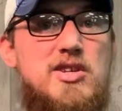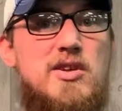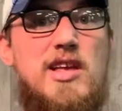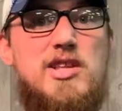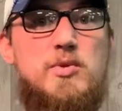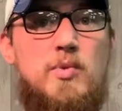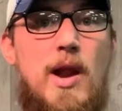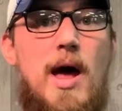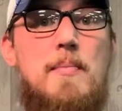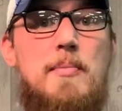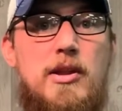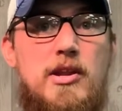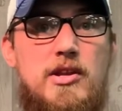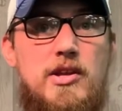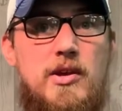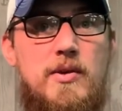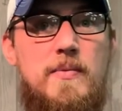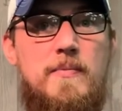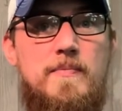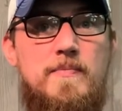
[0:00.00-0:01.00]
so that's what I'm going
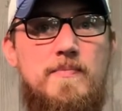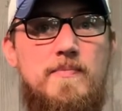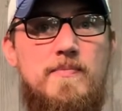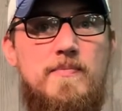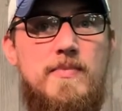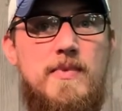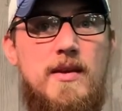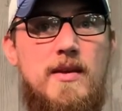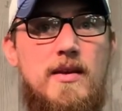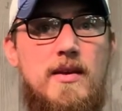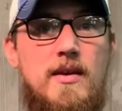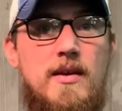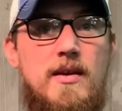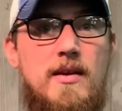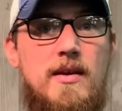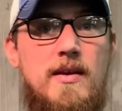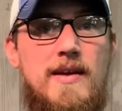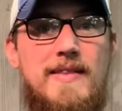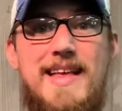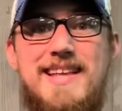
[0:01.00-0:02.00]
to do.
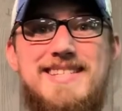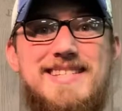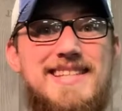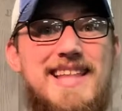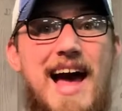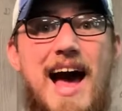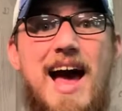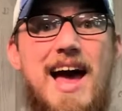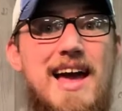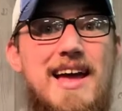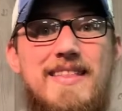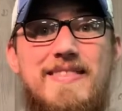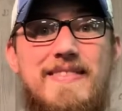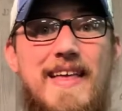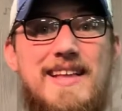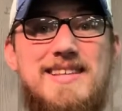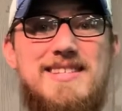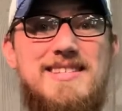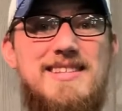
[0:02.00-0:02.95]
That's not